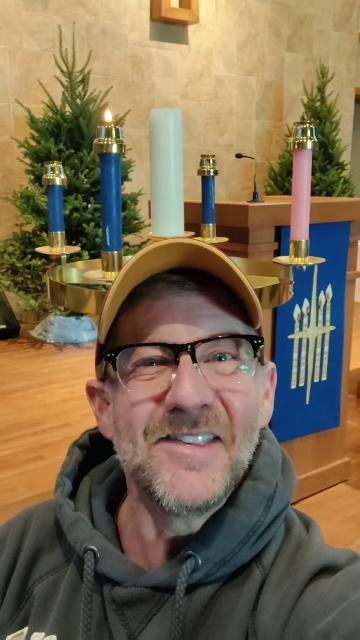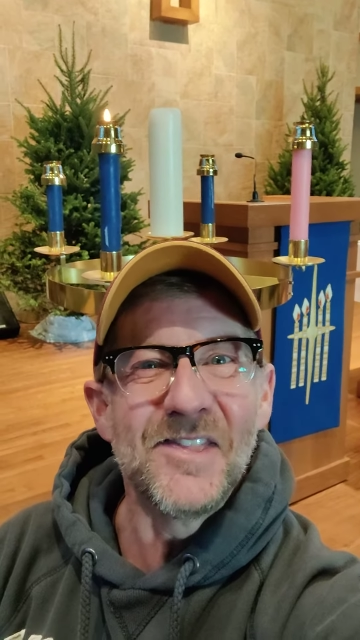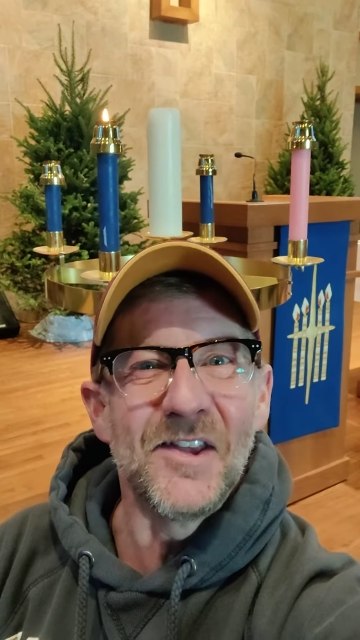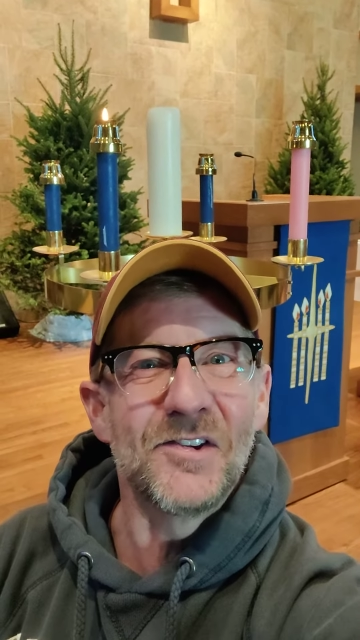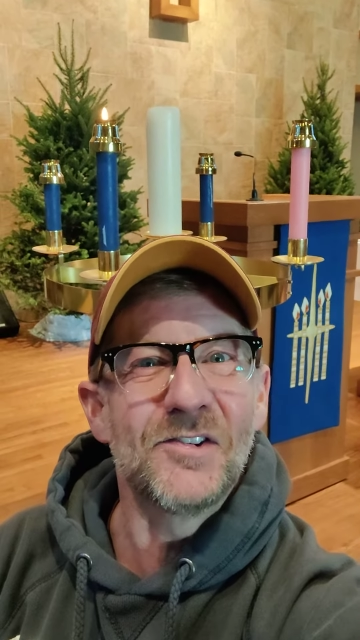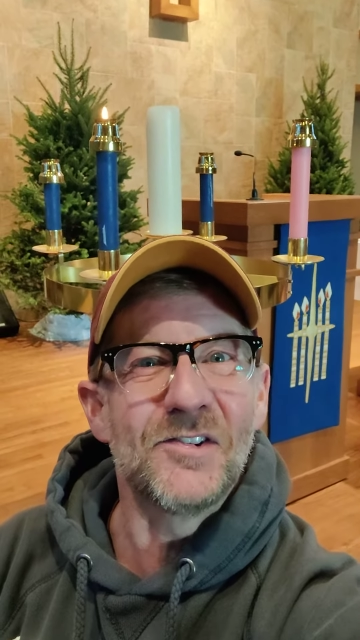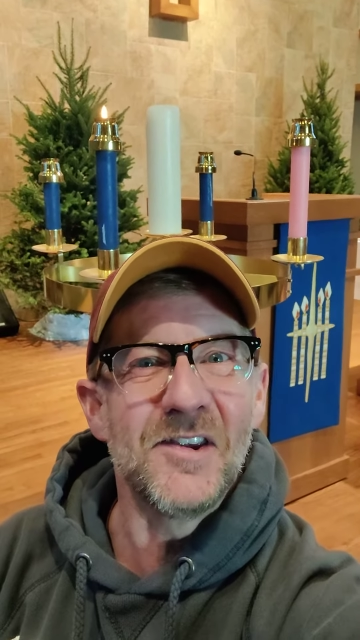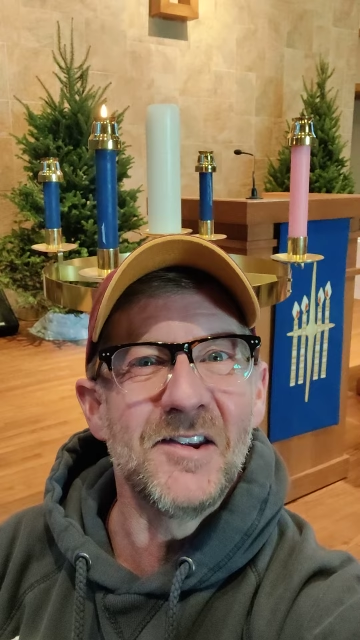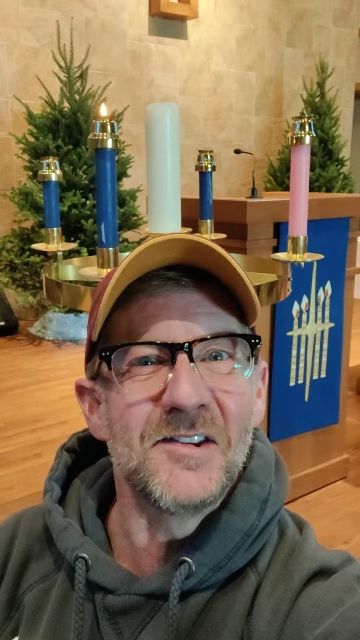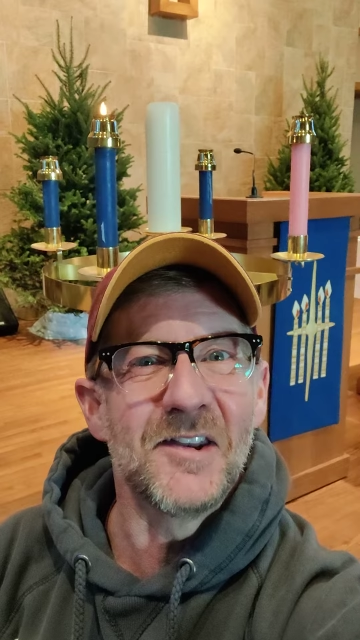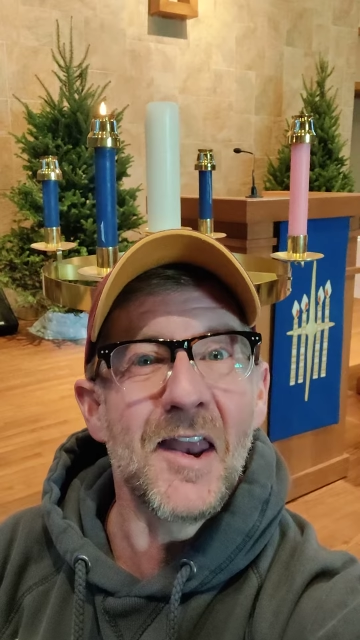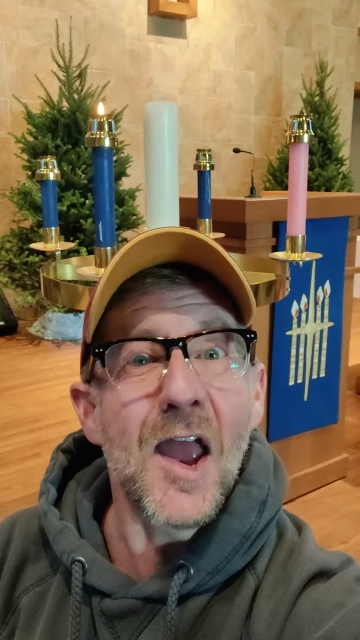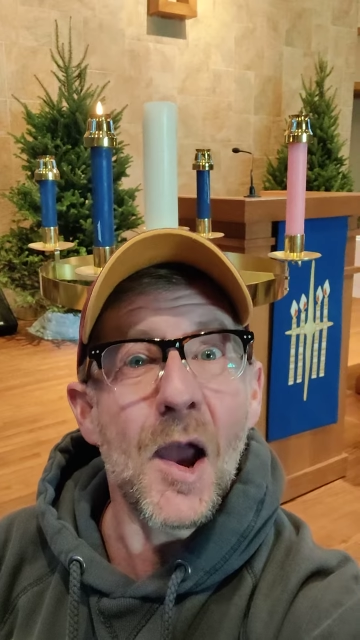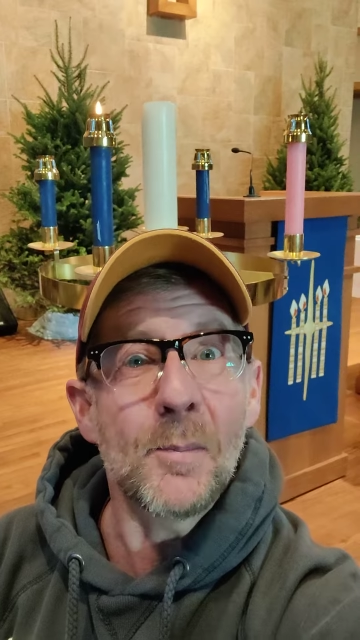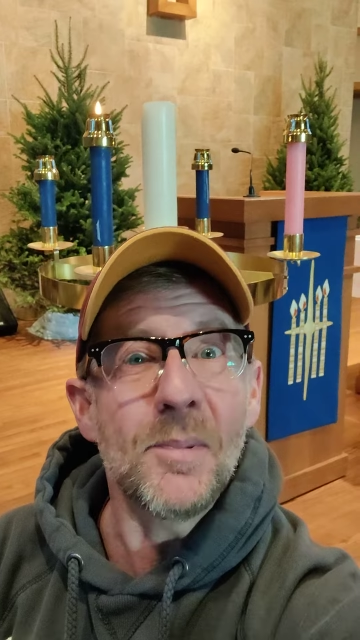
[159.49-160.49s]
this
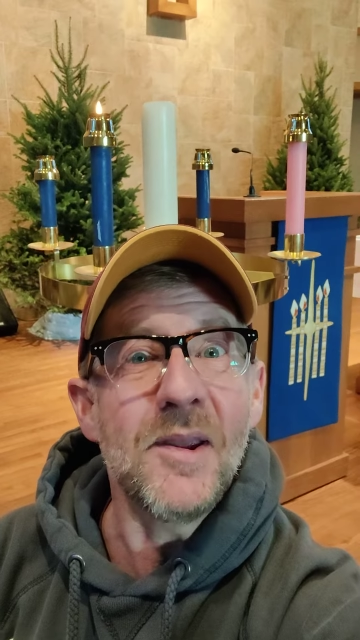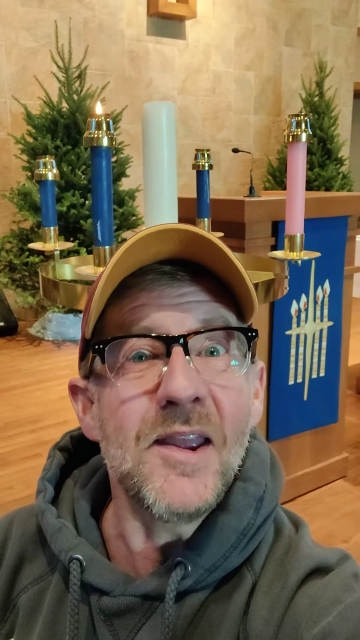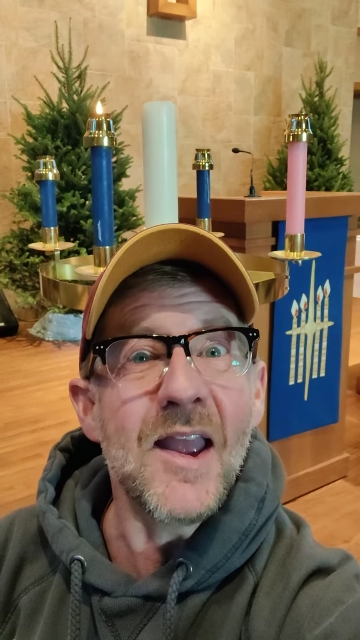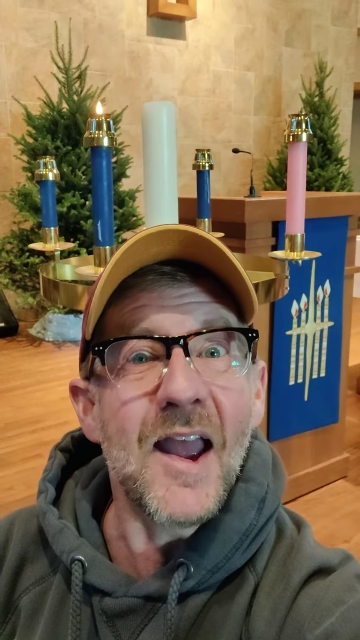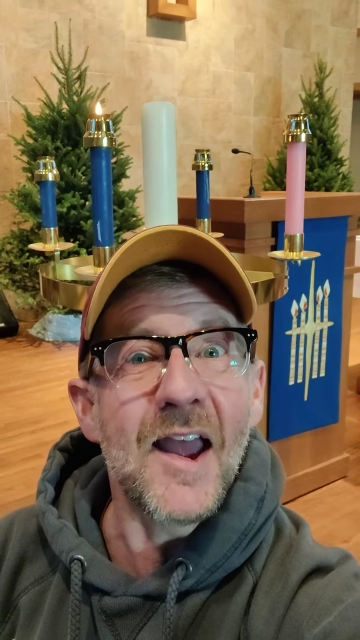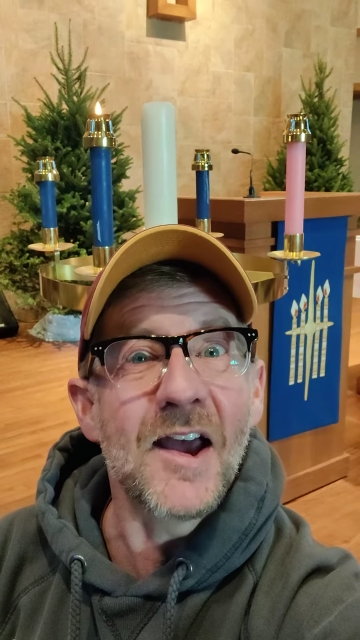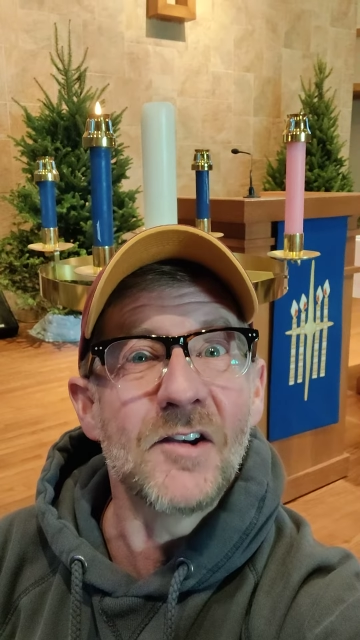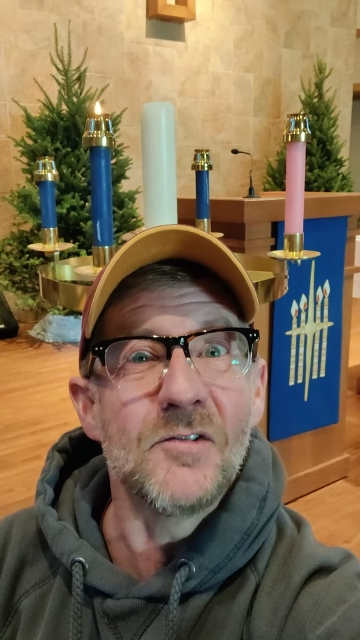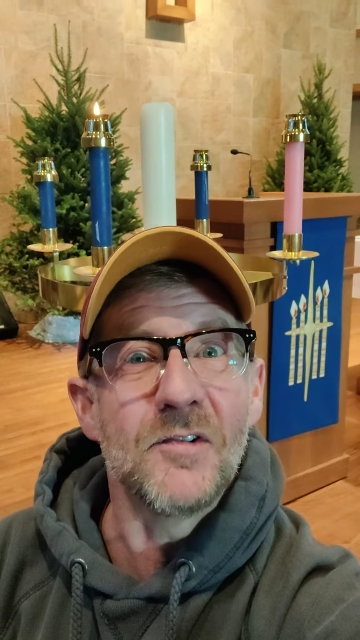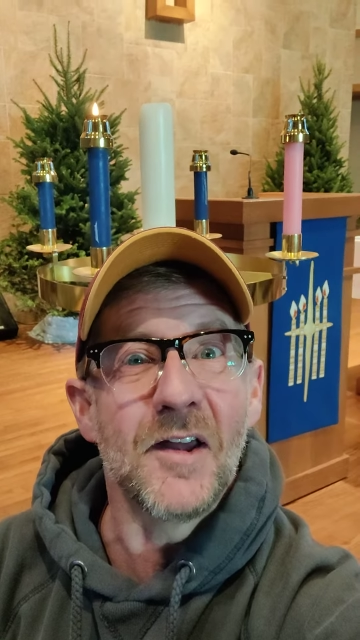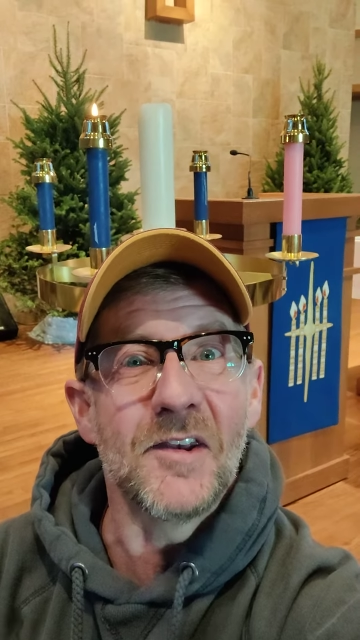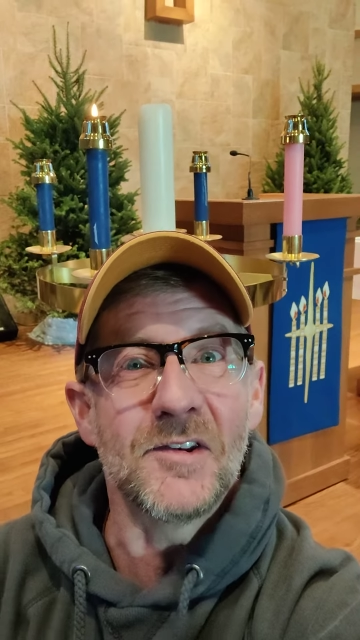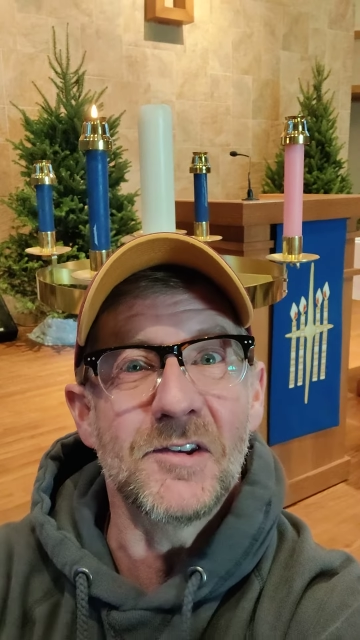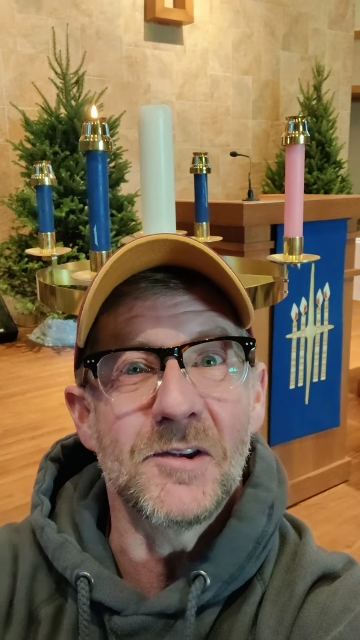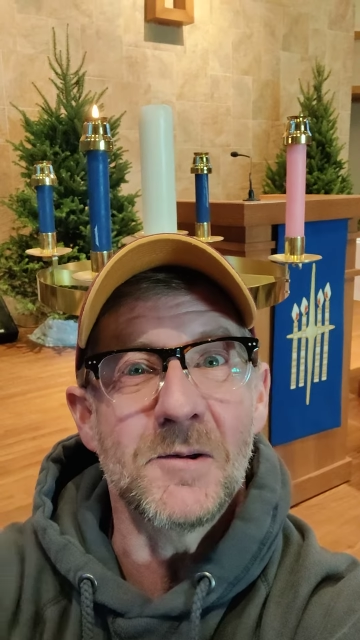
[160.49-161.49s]
season. Happy
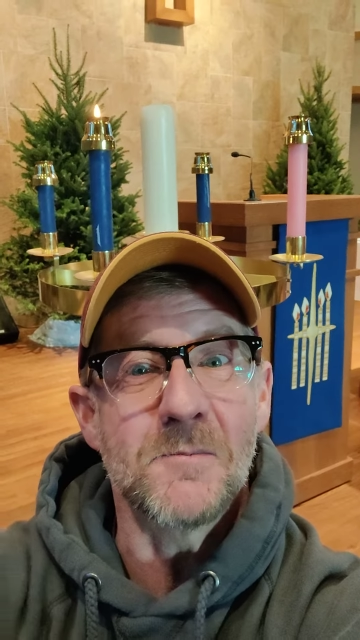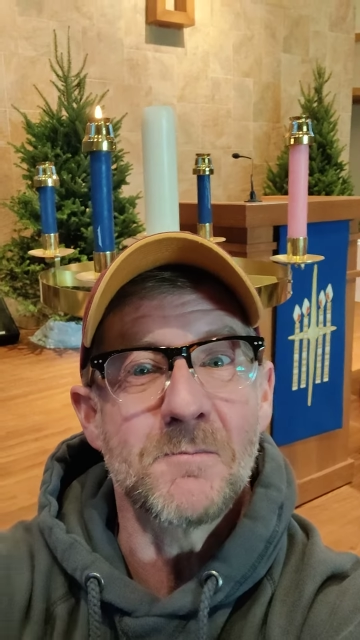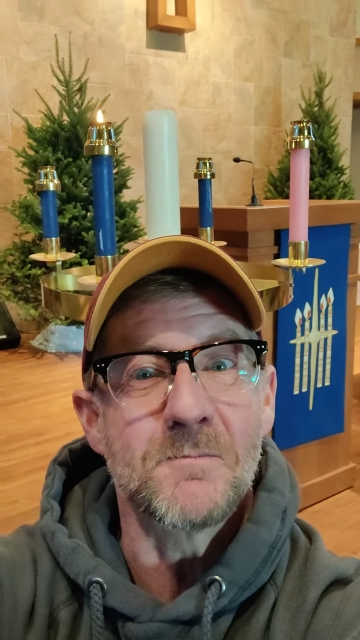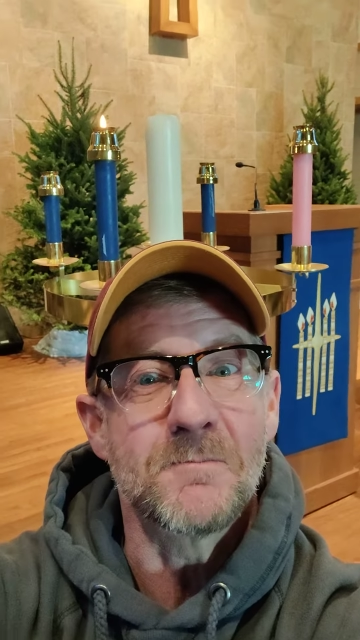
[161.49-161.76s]
Advent.